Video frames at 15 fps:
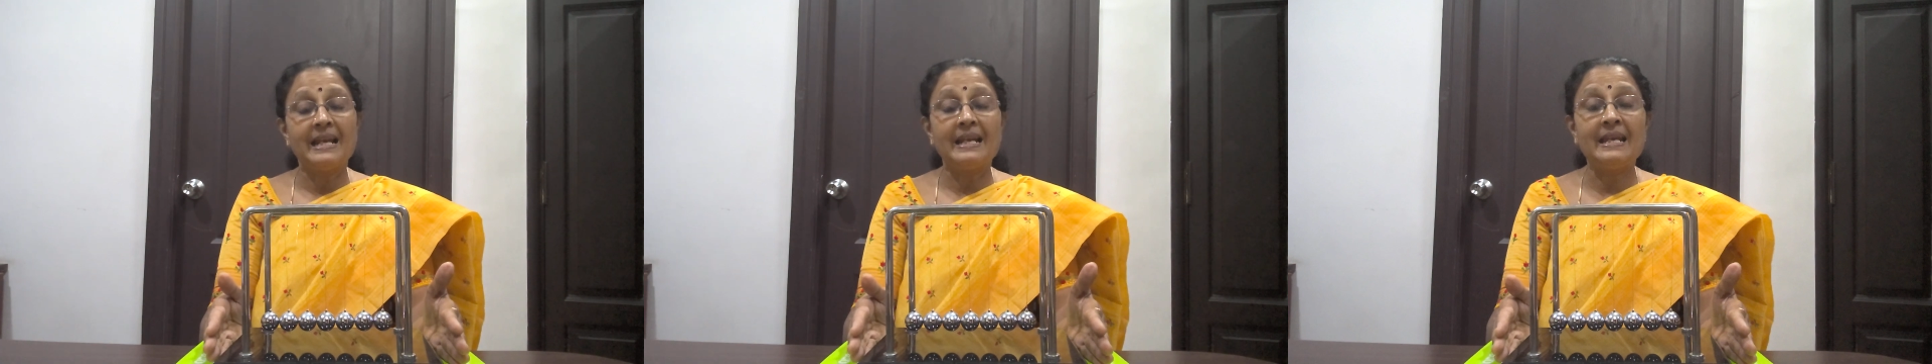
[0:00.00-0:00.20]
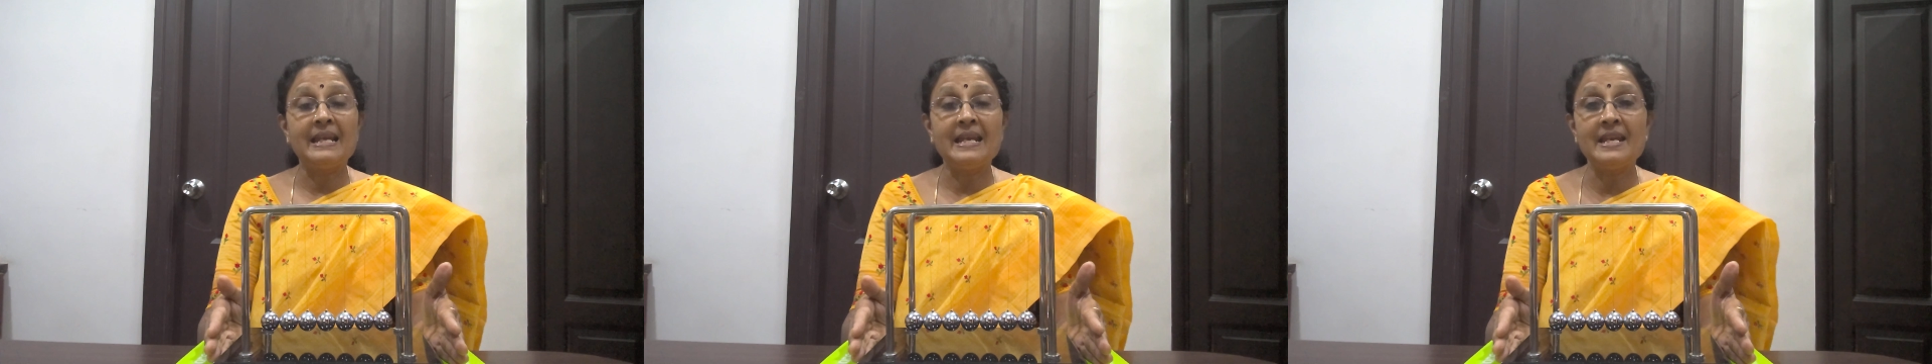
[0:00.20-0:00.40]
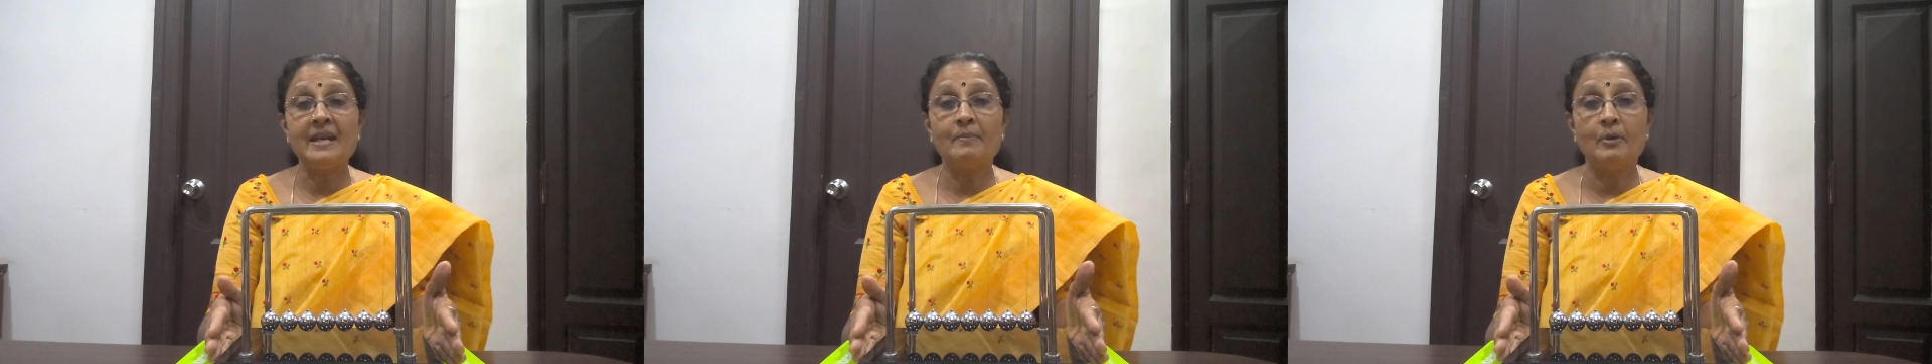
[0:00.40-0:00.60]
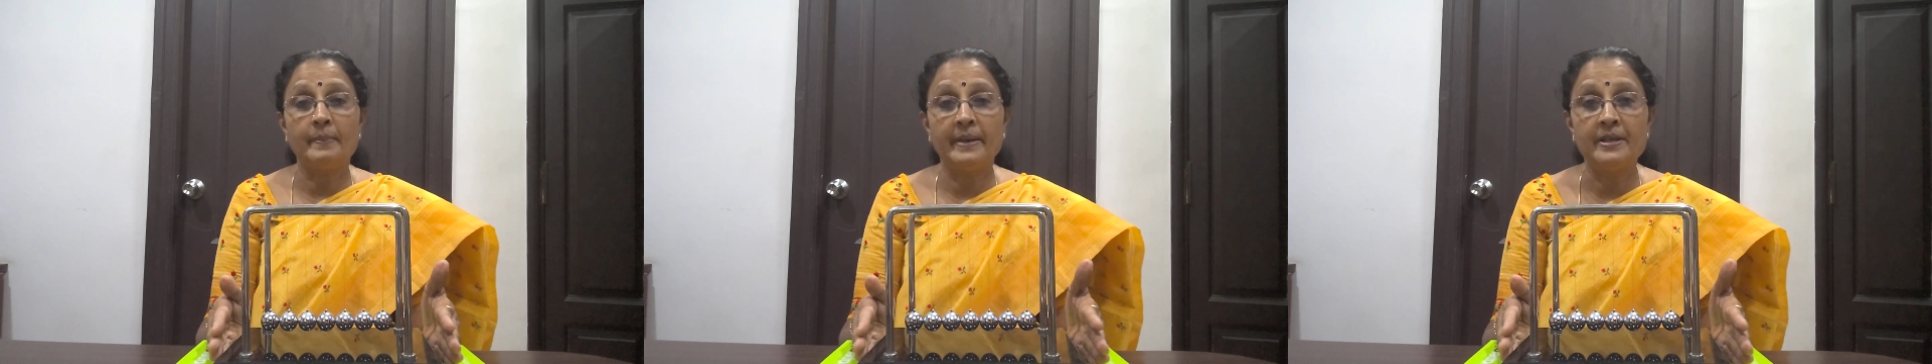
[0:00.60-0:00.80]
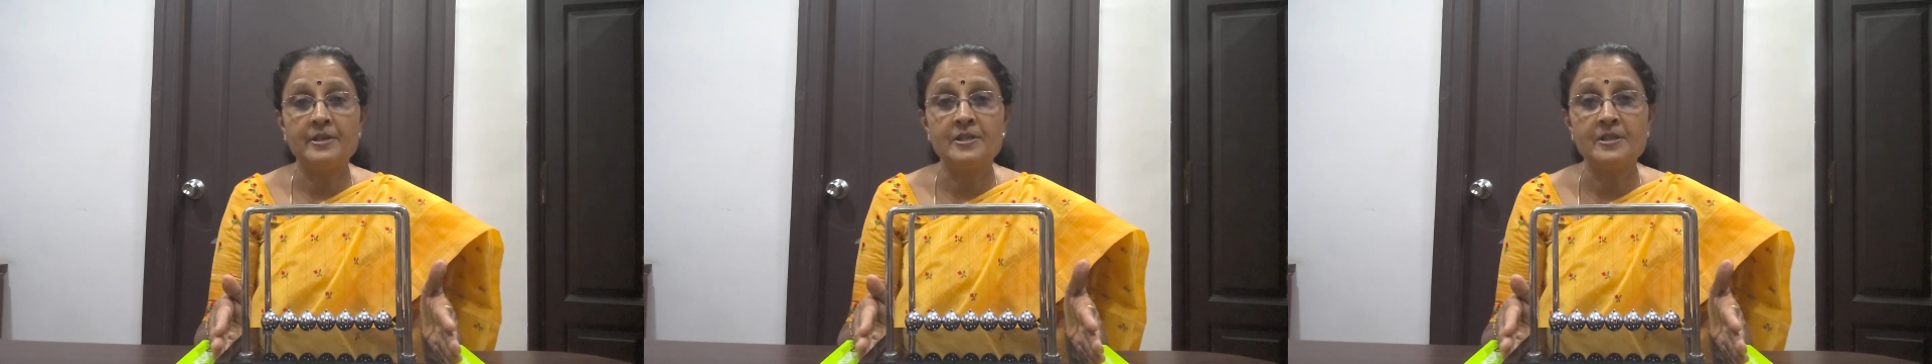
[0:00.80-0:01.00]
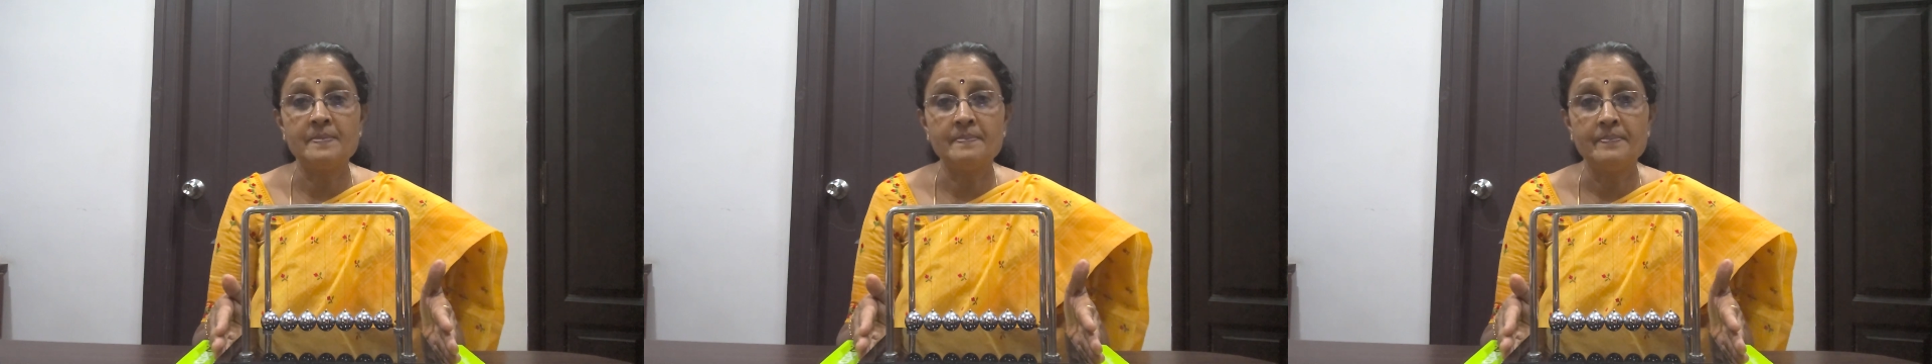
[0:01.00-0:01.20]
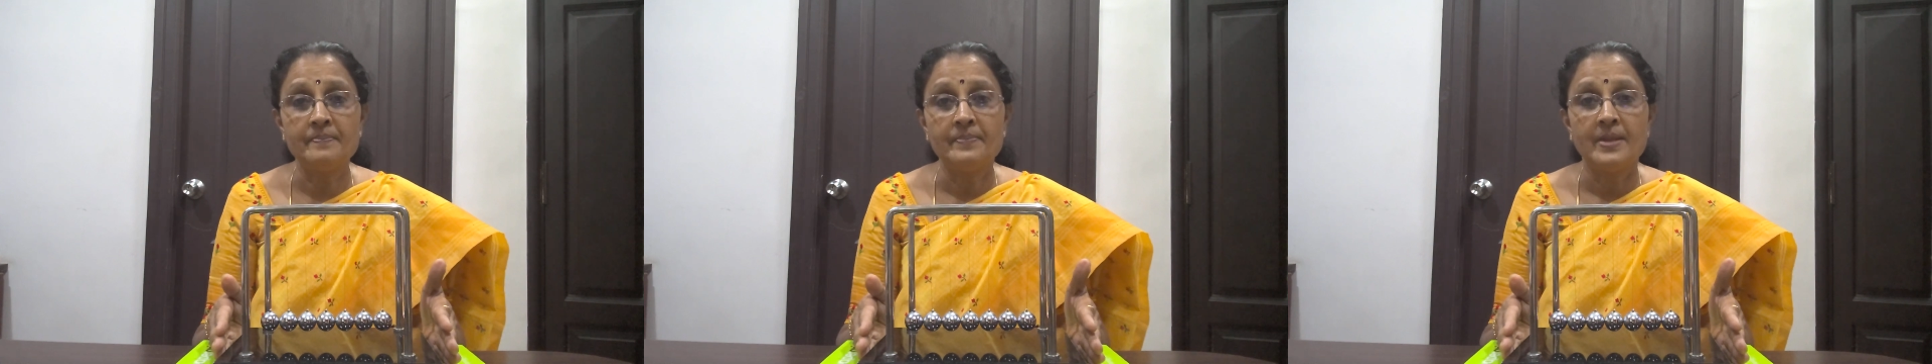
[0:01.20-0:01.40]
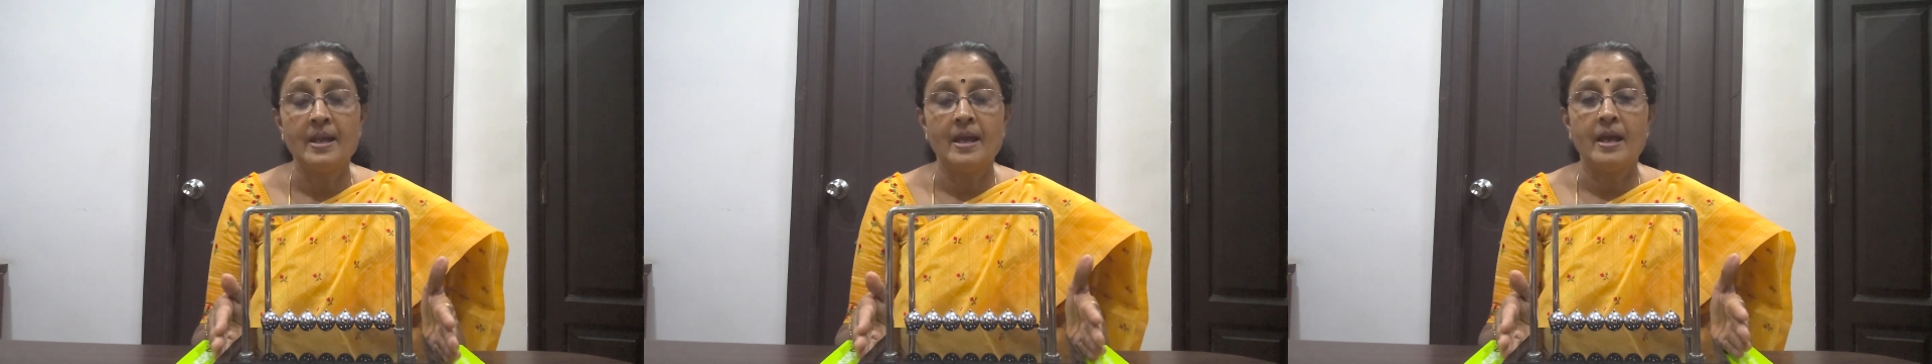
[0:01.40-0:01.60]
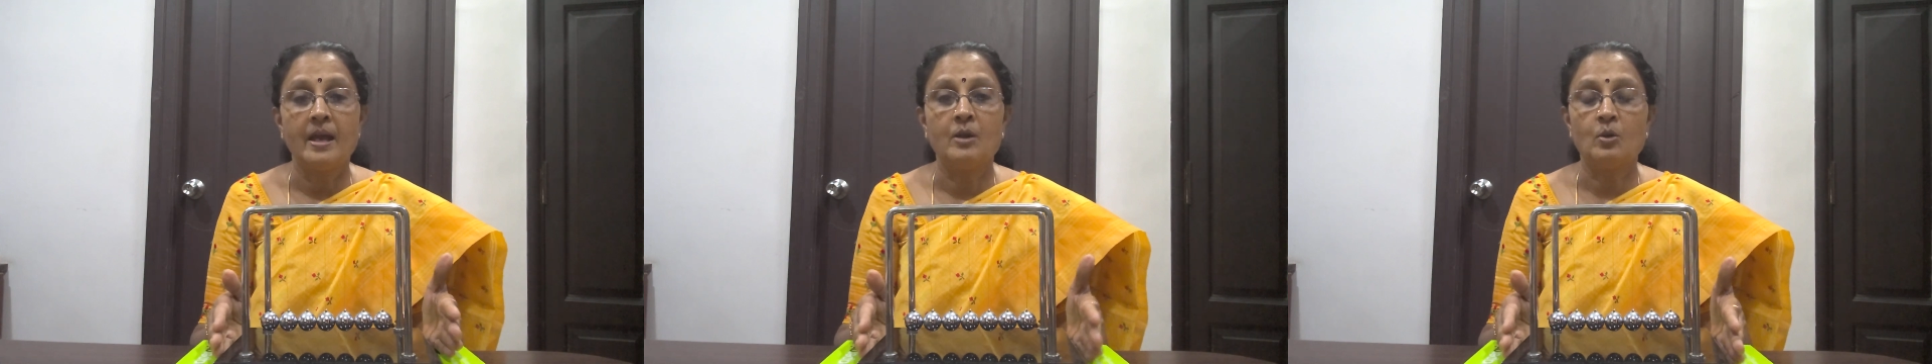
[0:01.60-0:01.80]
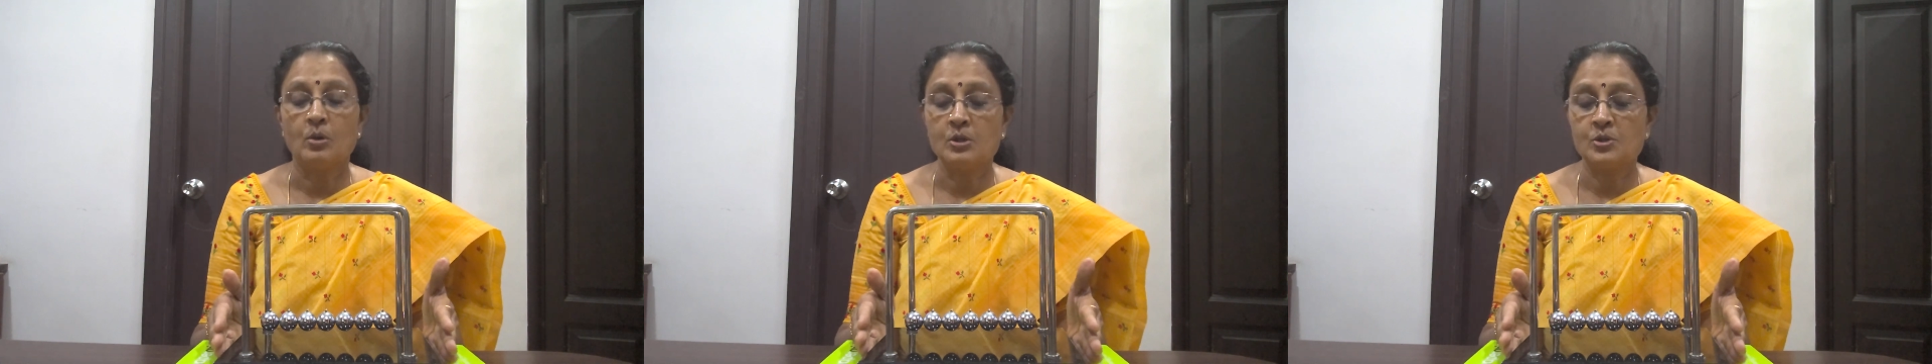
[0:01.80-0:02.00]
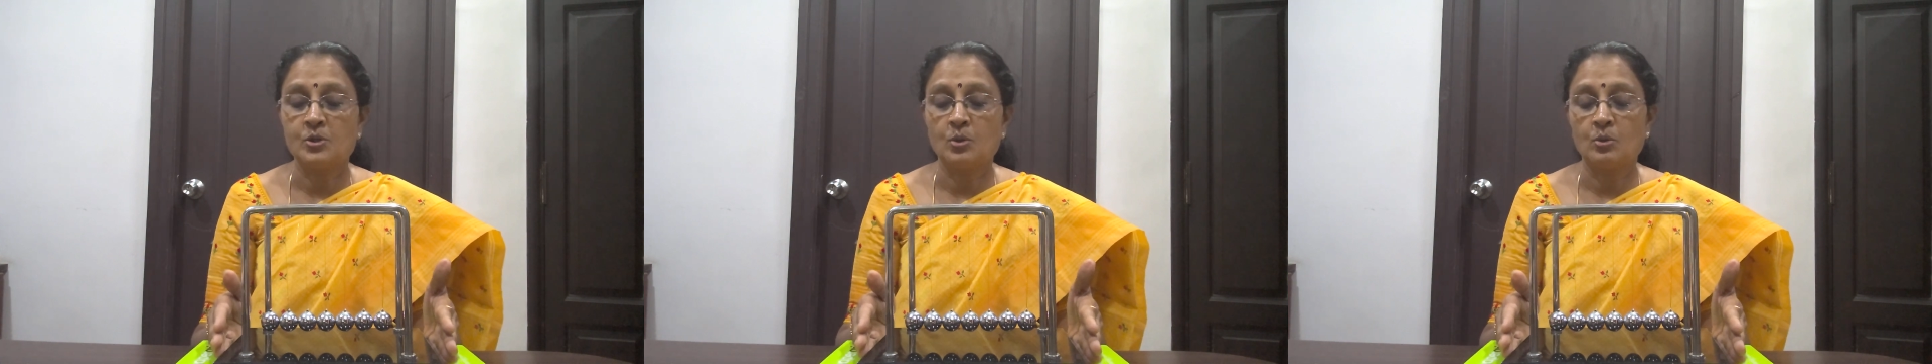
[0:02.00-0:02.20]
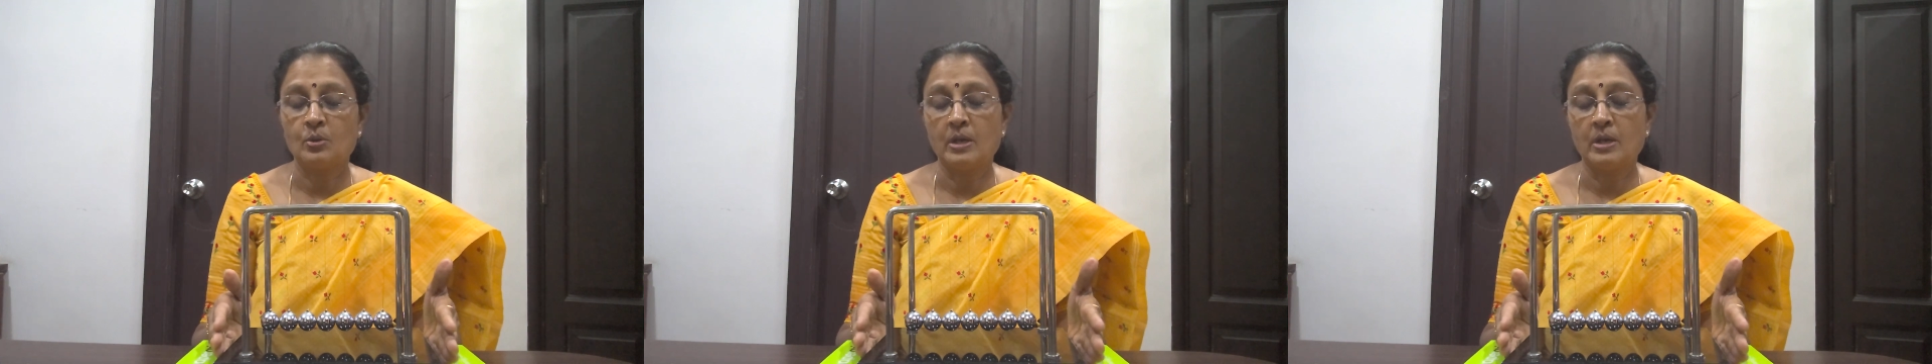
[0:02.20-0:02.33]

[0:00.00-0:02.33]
linear momentum and also